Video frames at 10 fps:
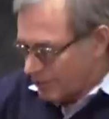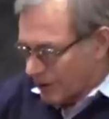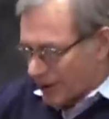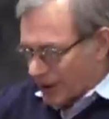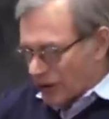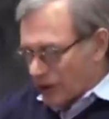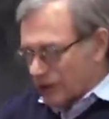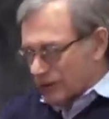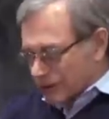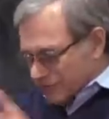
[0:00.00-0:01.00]

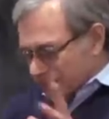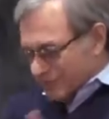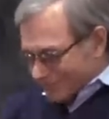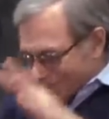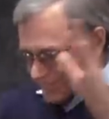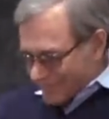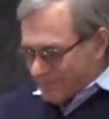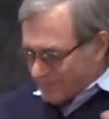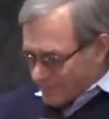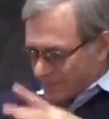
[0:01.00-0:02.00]
political
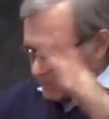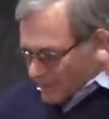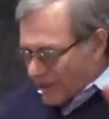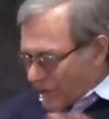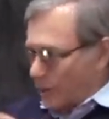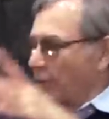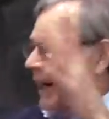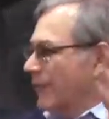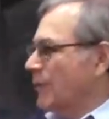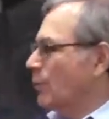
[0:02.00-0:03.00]

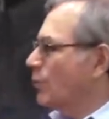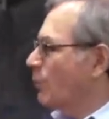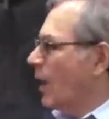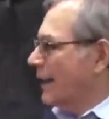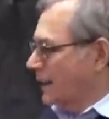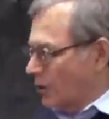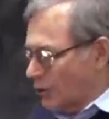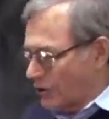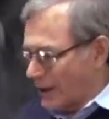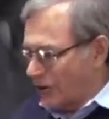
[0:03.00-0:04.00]
lithograph that was widely
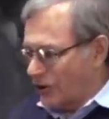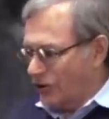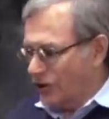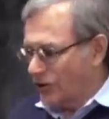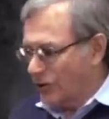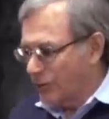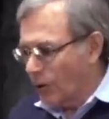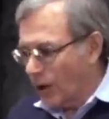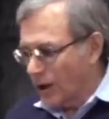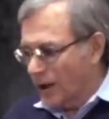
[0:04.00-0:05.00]
used in
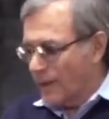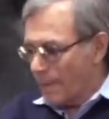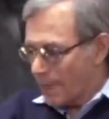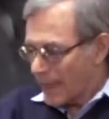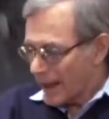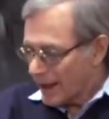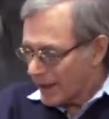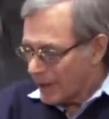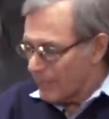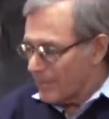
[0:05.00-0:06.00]
1864
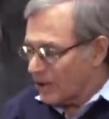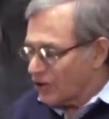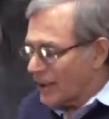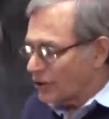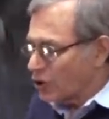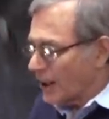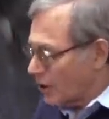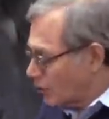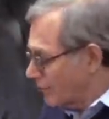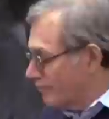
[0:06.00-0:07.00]
the
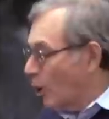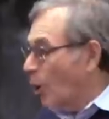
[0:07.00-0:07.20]
miscegenation